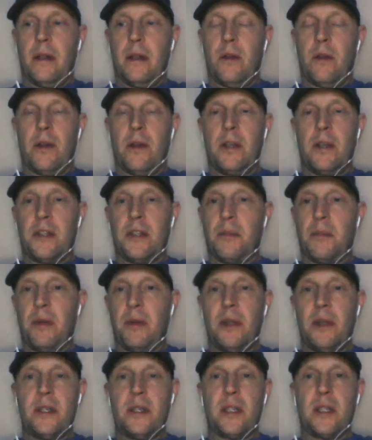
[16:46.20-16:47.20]
learning
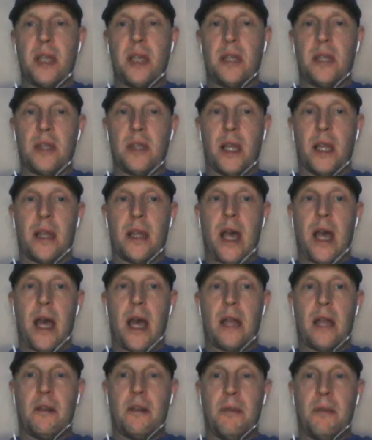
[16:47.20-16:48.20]
disabilities and things like
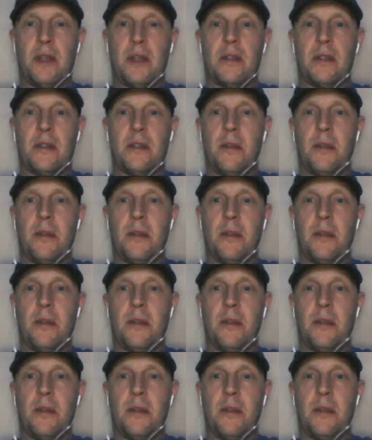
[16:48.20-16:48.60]
that to be